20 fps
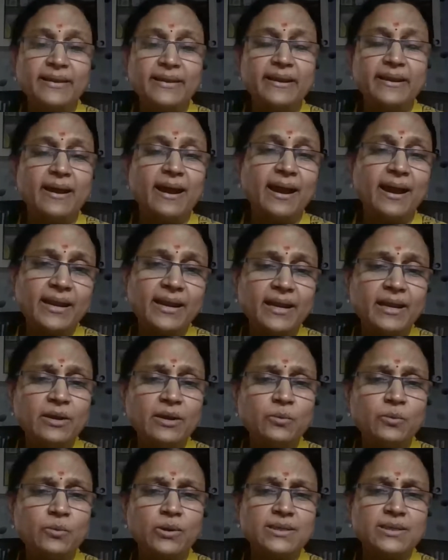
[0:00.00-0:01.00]
The
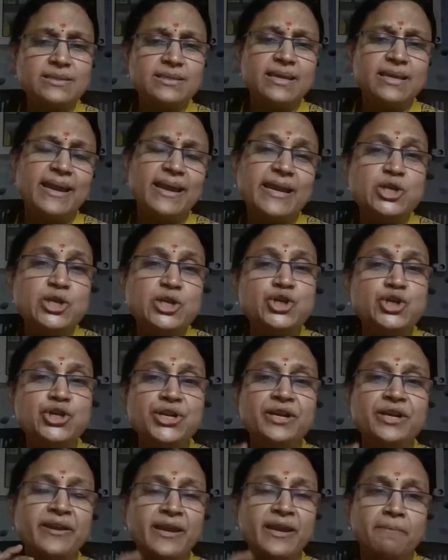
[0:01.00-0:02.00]
article was an
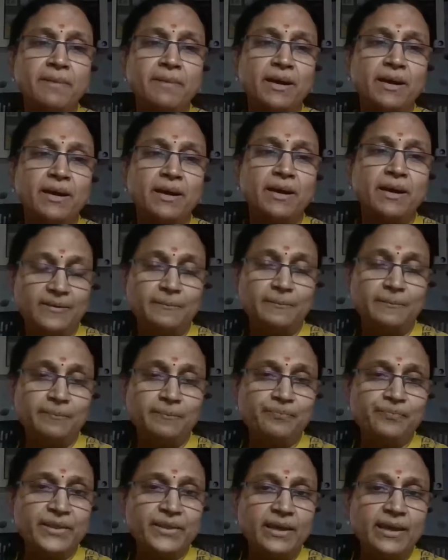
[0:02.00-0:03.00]
engineering marvel.
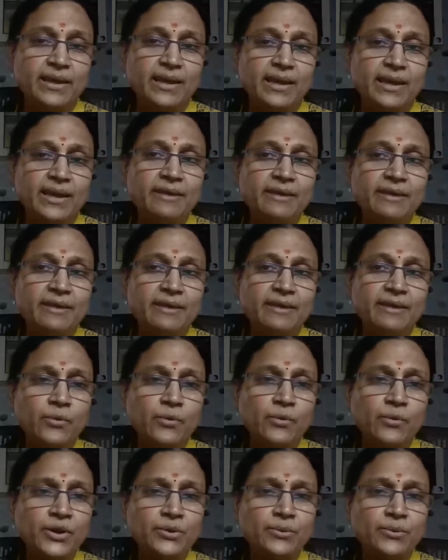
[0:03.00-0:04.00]
If
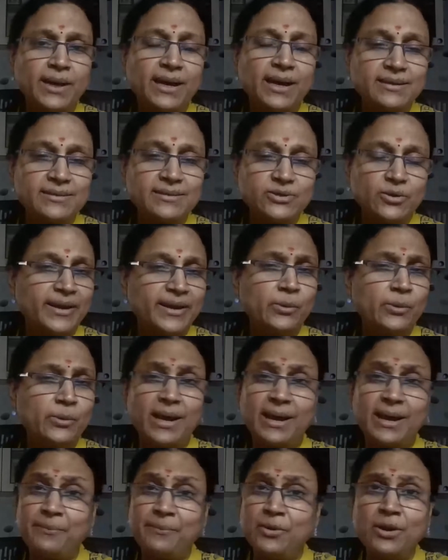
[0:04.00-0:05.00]
I'm going to ask you, I
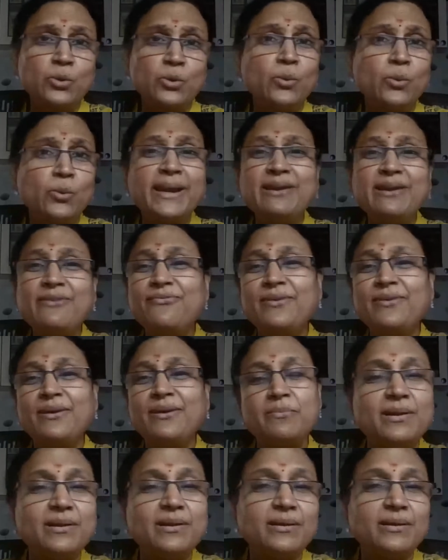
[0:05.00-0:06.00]
know I'm not quite
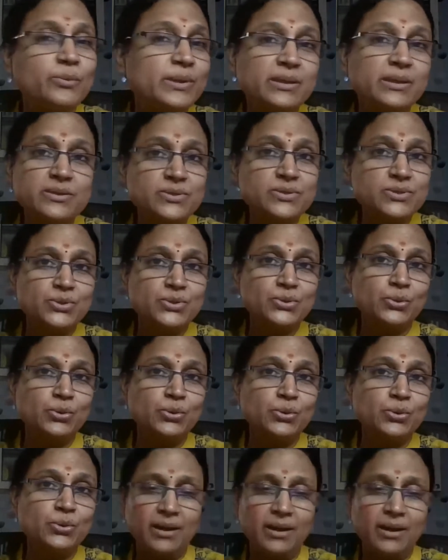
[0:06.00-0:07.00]
familiar with this
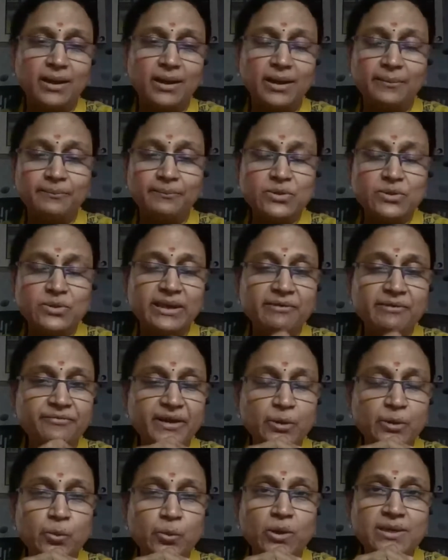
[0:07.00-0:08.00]
tool. So if
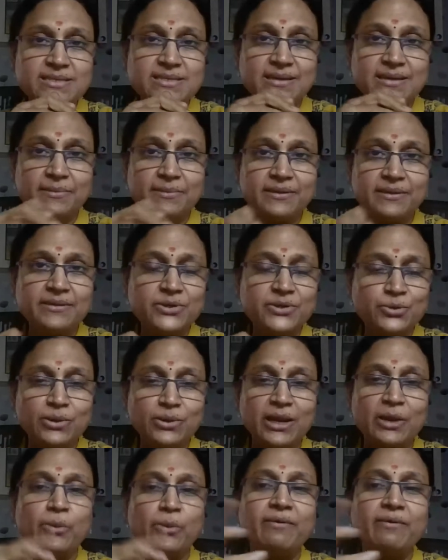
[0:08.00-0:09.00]
it was some other
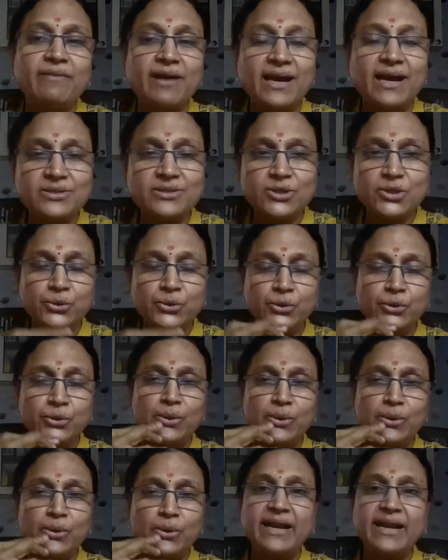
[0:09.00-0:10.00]
tool, I would have asked you
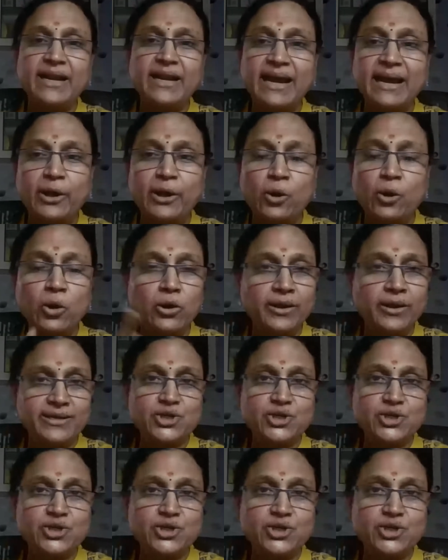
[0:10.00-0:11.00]
to have a dialogue or
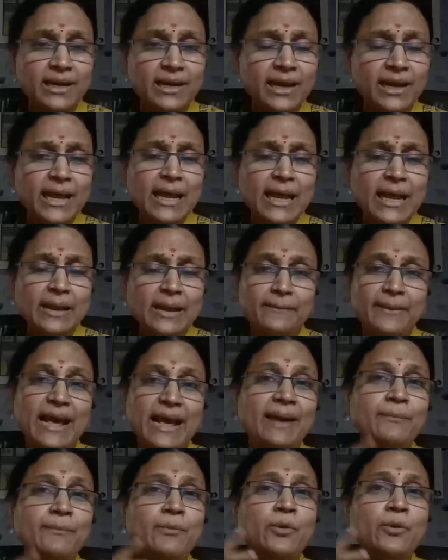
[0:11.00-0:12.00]
a chat.
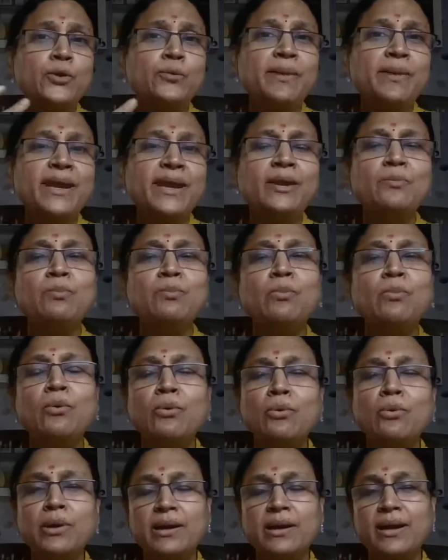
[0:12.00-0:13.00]
But I'm going to make it
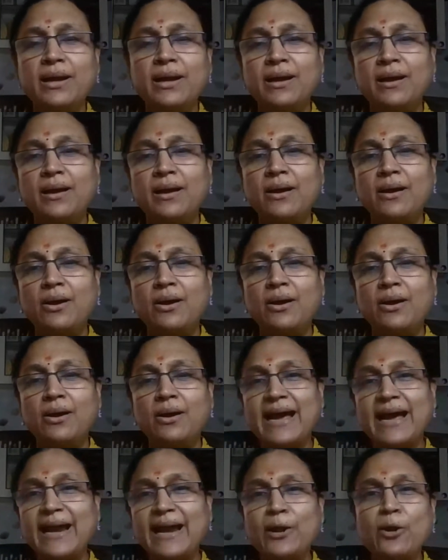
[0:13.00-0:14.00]
more of
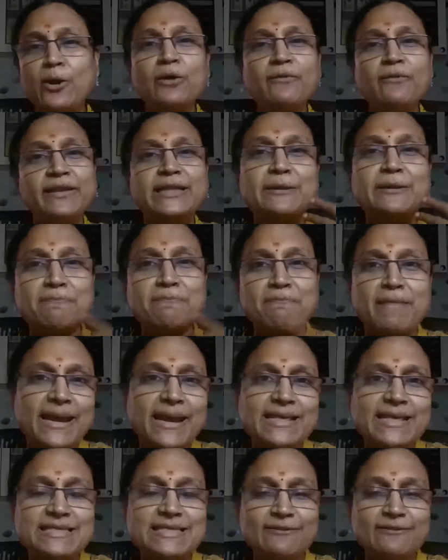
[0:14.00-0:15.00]
a dialogue within
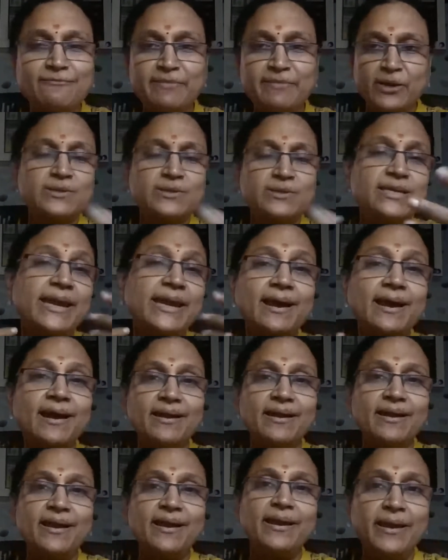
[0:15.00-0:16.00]
myself because I
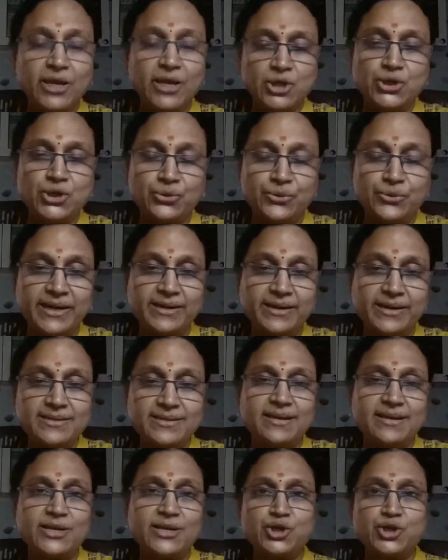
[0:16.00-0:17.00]
can't engage in a
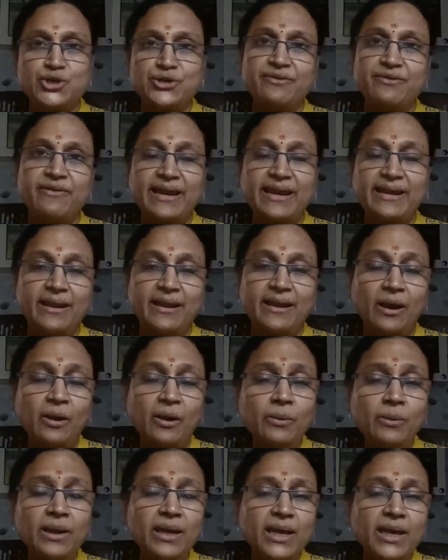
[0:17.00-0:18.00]
discussion right
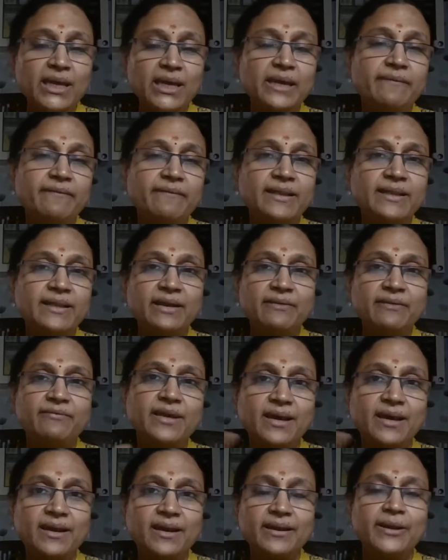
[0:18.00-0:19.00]
now, given that
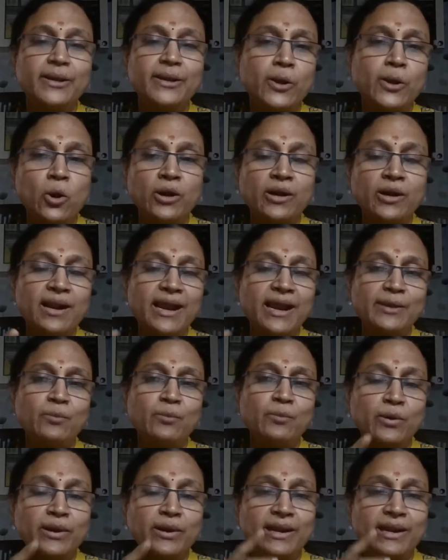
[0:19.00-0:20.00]
we are in an
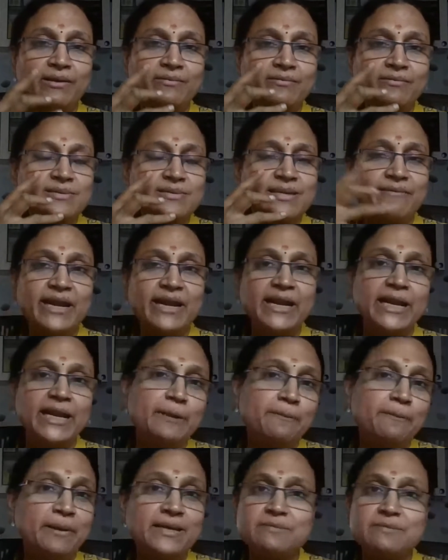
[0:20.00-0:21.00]
online mode and
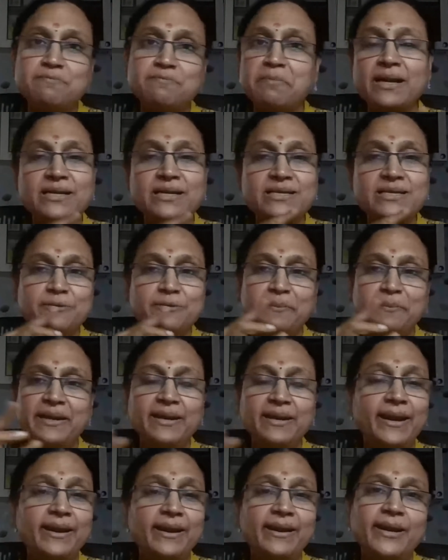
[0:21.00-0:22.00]
70 plus
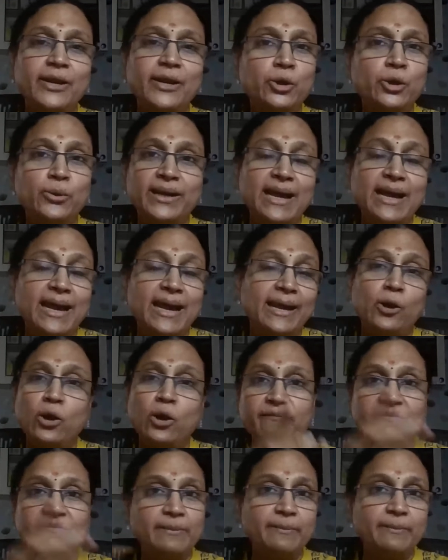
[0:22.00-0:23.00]
participants getting into a
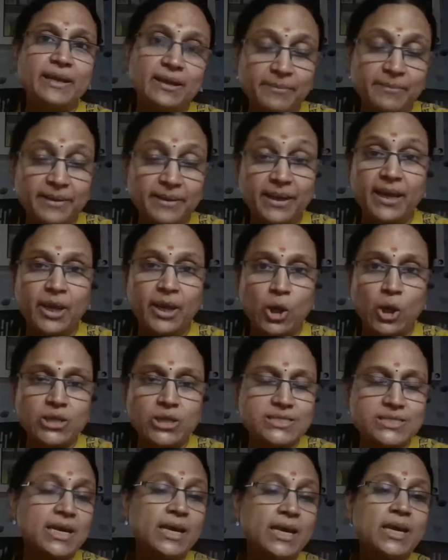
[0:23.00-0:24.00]
dialogue will become a
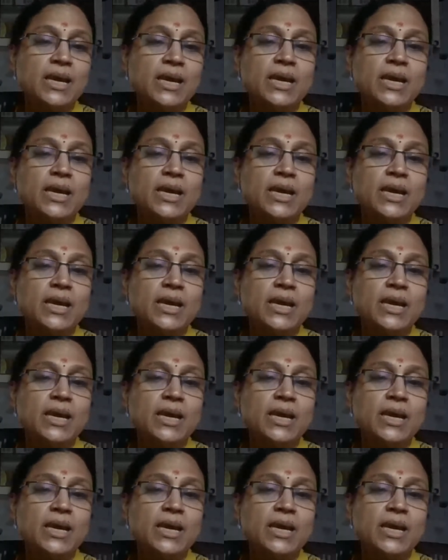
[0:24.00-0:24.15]
chaos.